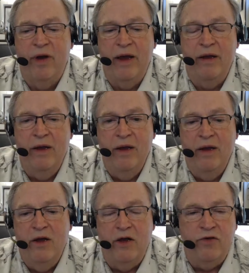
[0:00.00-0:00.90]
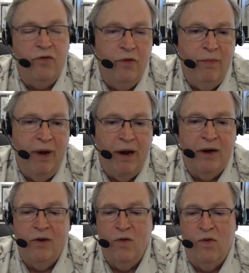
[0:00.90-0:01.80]
a
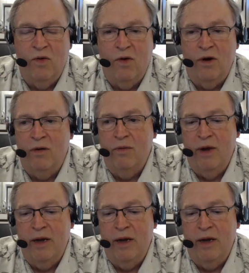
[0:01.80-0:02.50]
toolbar or